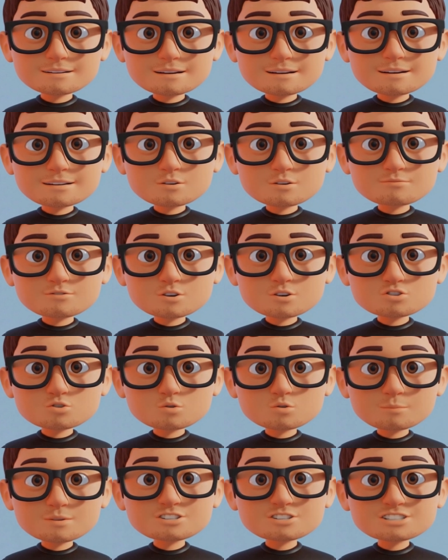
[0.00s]
Your
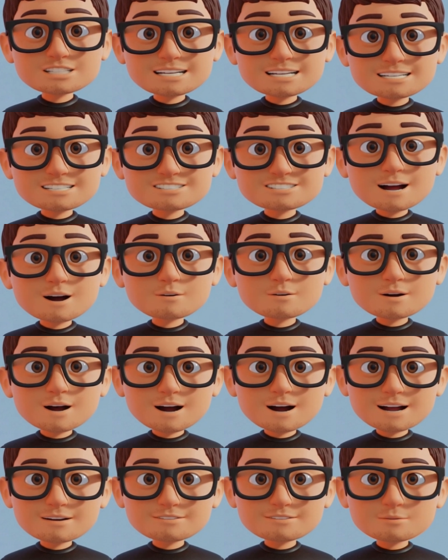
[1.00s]
virtual machine is now
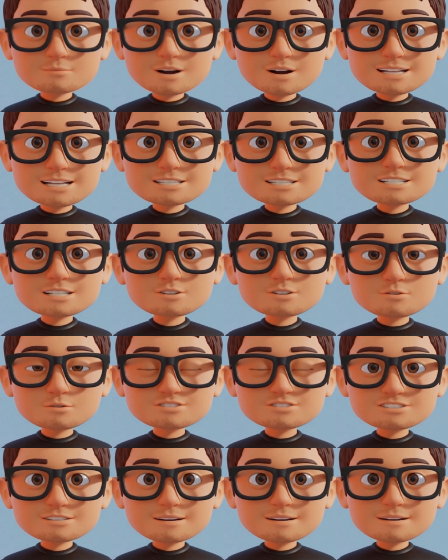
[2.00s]
live and ready to use.